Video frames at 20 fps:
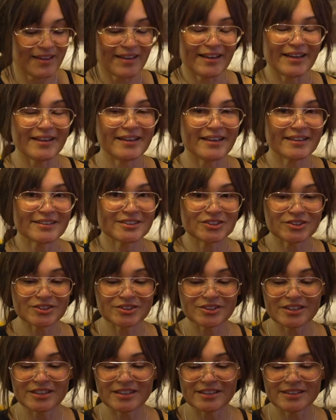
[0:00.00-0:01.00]
An
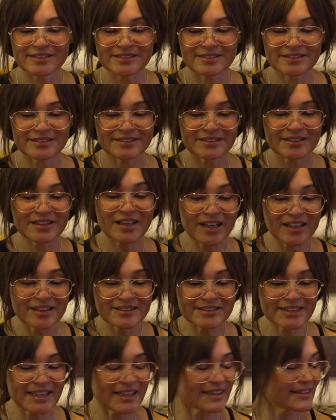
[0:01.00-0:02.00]
extra
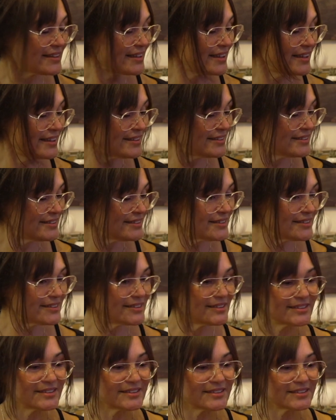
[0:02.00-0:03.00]
contact lens,
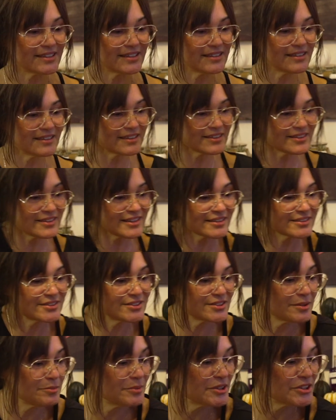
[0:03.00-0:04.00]
just a little
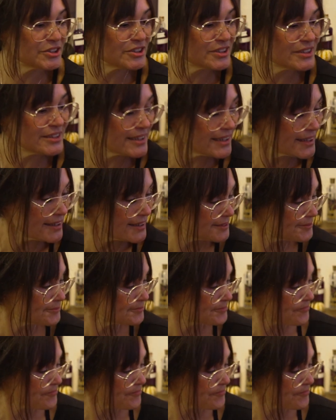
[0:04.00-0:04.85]
extra emergency kit.